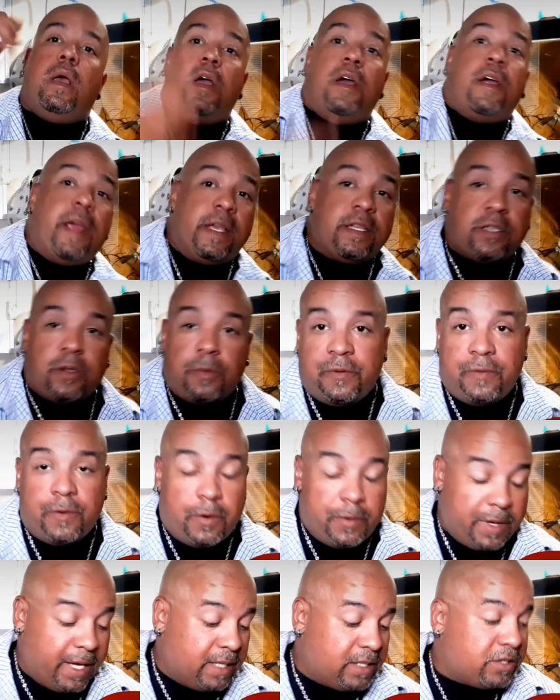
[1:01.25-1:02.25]
All right, so before
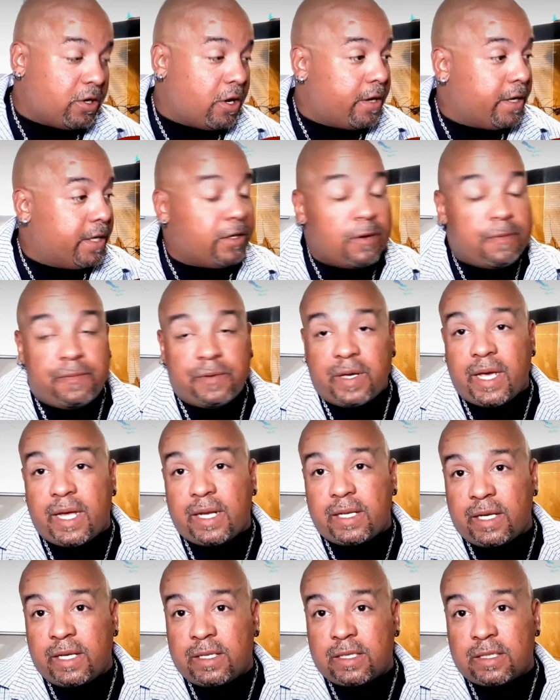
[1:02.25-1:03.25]
we get started, don't forget
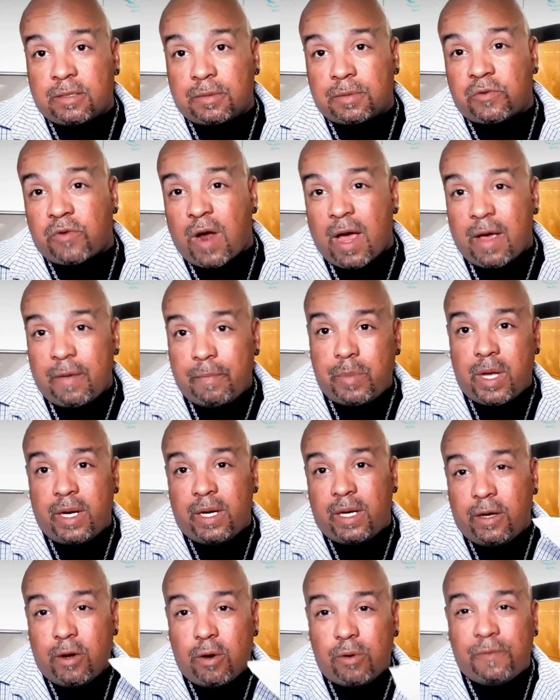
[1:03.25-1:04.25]
to hit the subscribe button
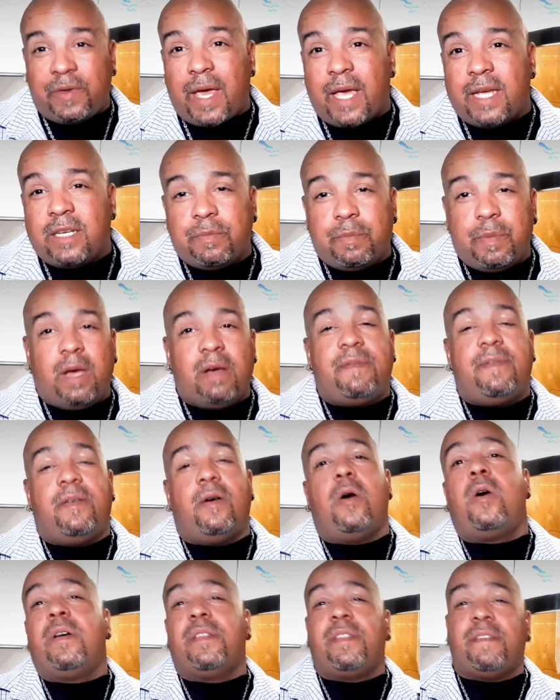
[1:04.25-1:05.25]
and notification bell for
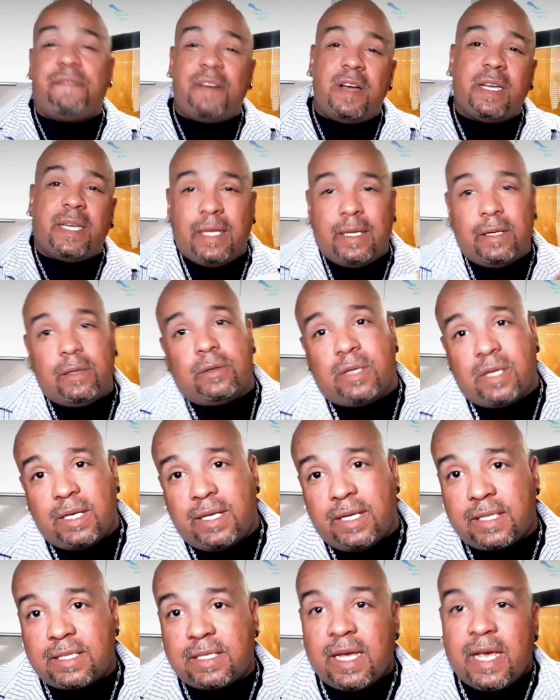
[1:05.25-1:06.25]
all the funky little
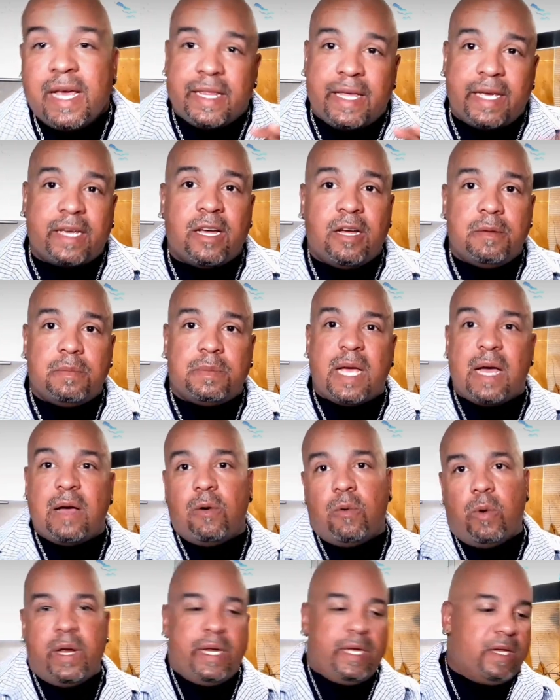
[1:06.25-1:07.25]
goodness that comes
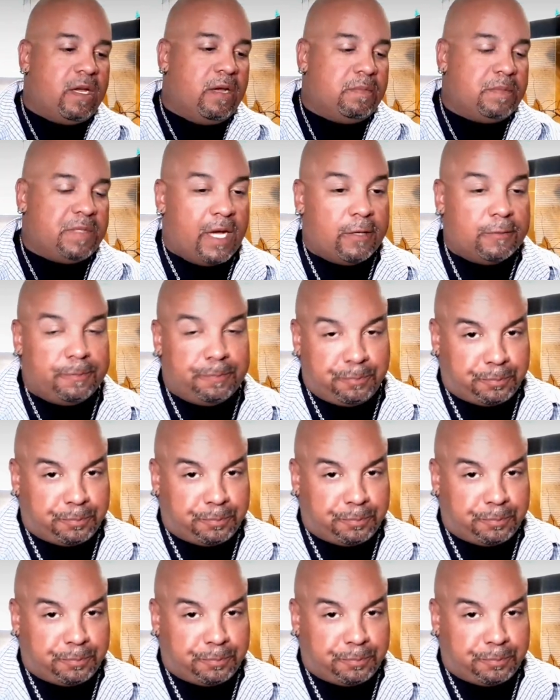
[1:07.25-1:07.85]
out when it comes out.